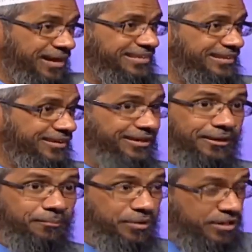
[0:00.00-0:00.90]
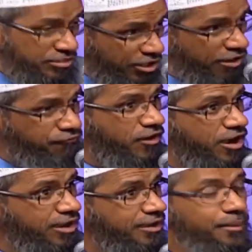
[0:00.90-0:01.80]
Imagine, prisoner of
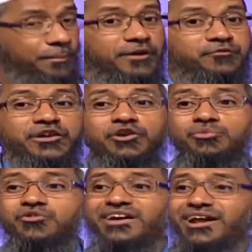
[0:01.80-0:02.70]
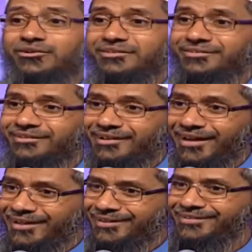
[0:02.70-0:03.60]
war, but free to move around.
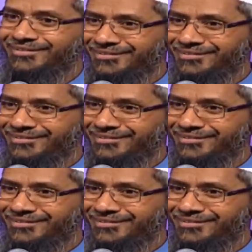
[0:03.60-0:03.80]
Great.